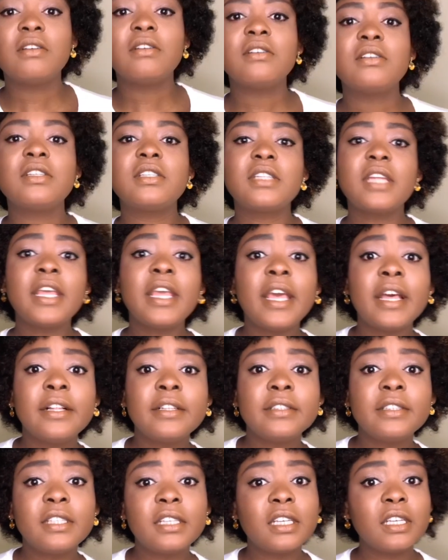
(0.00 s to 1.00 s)
stay
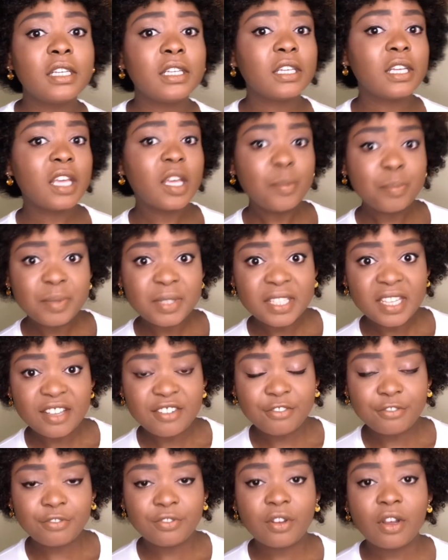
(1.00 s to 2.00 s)
healthy keep
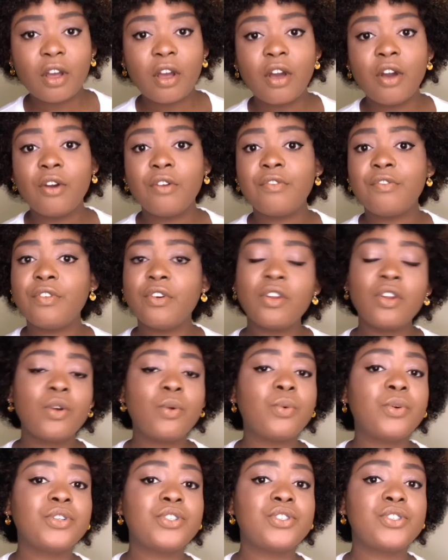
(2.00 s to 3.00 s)
safe follow
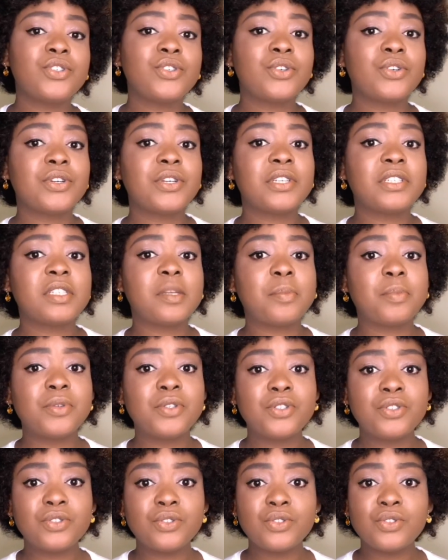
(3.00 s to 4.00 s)
what you are
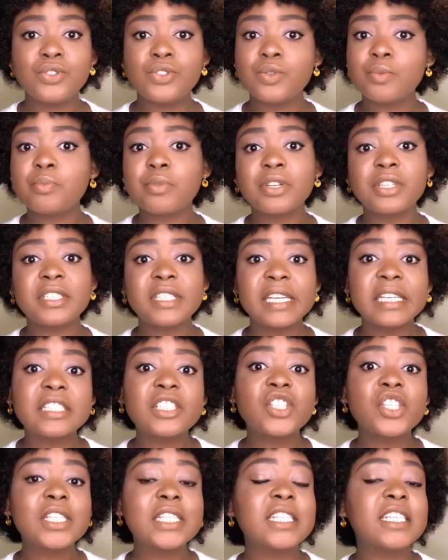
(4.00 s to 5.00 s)
supposed to do to protect
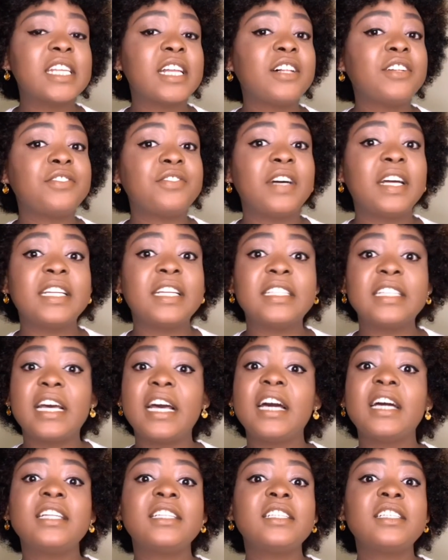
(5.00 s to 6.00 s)
yourself and
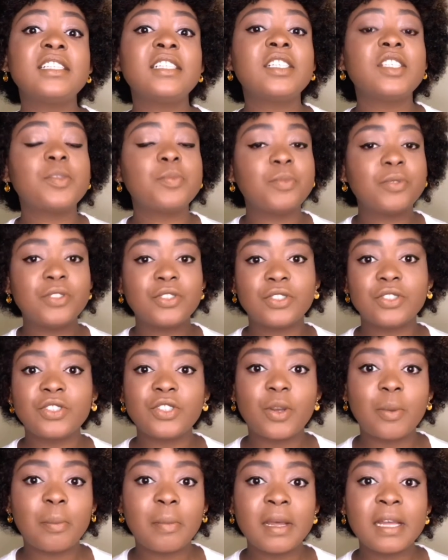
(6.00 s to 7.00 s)
others put on your
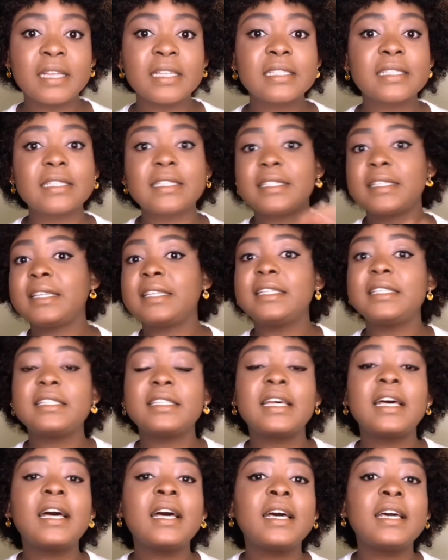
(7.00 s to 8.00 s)
mask
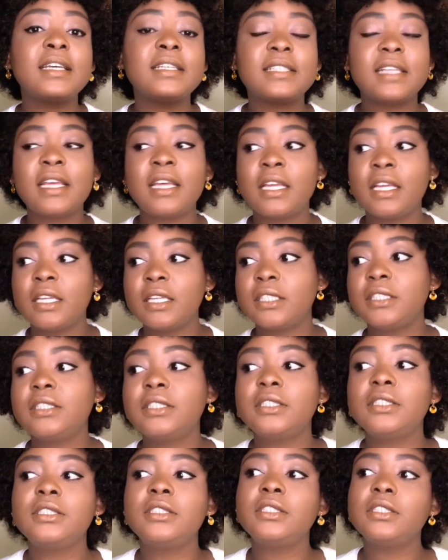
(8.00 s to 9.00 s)
sanitize
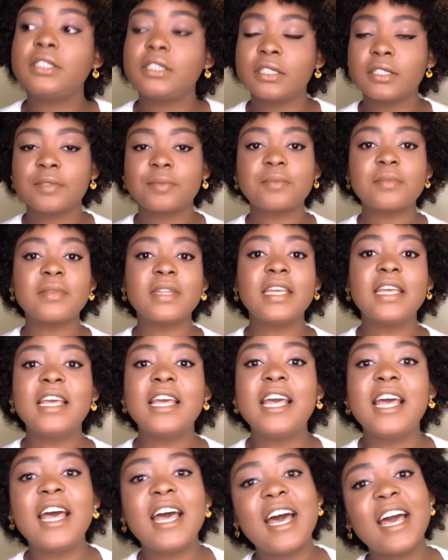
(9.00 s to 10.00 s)
and
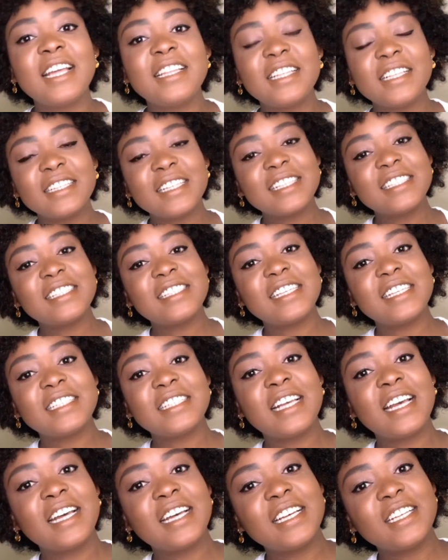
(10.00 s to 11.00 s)
i think that's it
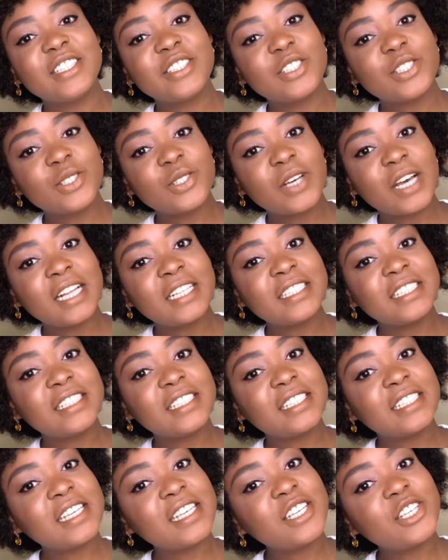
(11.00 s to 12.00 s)
guys so i'll
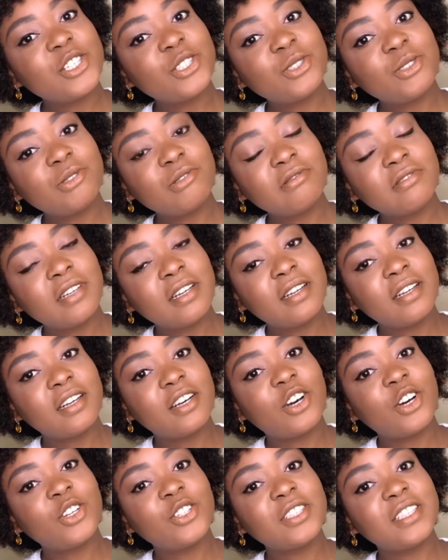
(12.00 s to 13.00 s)
see you
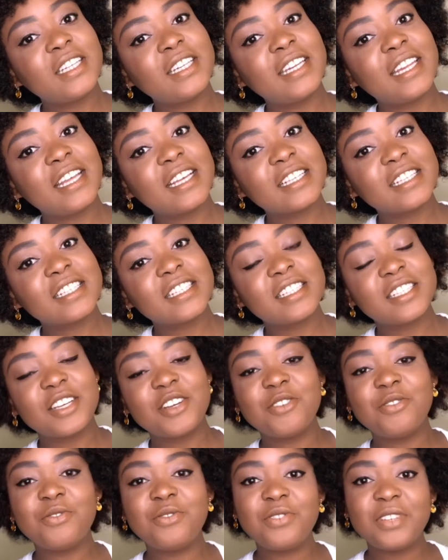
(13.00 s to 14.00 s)
on the next
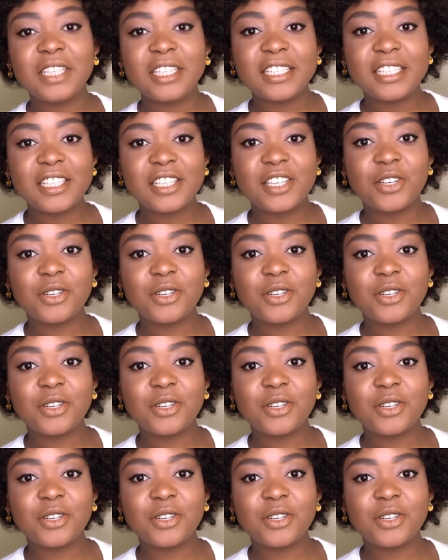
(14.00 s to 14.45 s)
video